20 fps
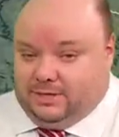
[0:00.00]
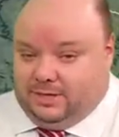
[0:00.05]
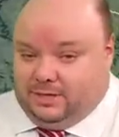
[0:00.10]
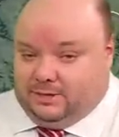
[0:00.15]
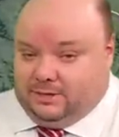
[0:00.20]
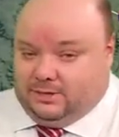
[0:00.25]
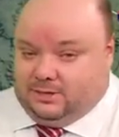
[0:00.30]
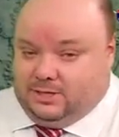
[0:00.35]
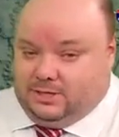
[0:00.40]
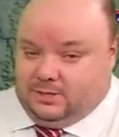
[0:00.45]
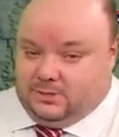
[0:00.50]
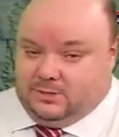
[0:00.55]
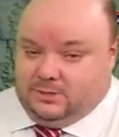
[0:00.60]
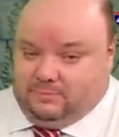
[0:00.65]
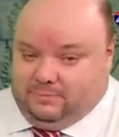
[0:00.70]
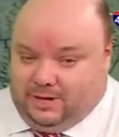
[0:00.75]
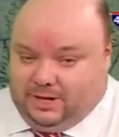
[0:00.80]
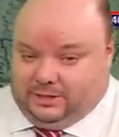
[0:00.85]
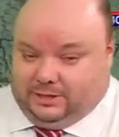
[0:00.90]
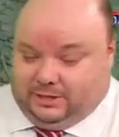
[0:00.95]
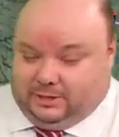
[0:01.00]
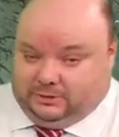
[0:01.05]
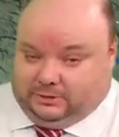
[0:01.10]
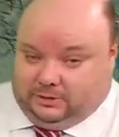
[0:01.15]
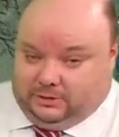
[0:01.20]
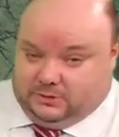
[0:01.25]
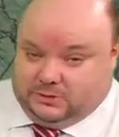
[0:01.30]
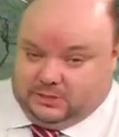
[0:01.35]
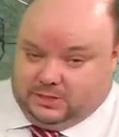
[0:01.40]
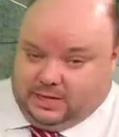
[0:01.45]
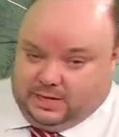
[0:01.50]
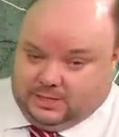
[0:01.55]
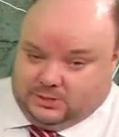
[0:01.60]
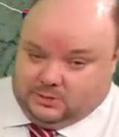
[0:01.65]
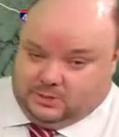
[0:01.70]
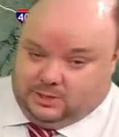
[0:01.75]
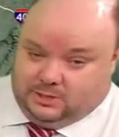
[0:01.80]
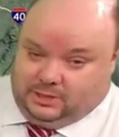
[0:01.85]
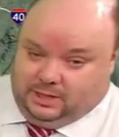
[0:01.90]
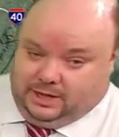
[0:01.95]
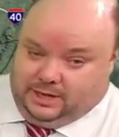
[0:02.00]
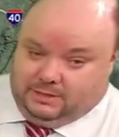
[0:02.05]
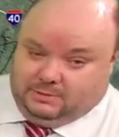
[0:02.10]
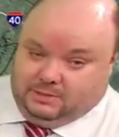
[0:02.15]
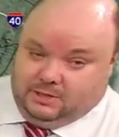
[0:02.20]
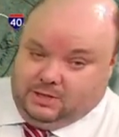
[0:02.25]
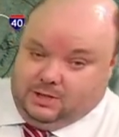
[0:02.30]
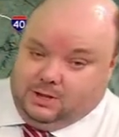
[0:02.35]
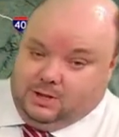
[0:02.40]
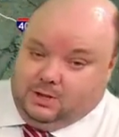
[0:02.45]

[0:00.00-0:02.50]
in the Tennessee Valley. Clear skies tonight.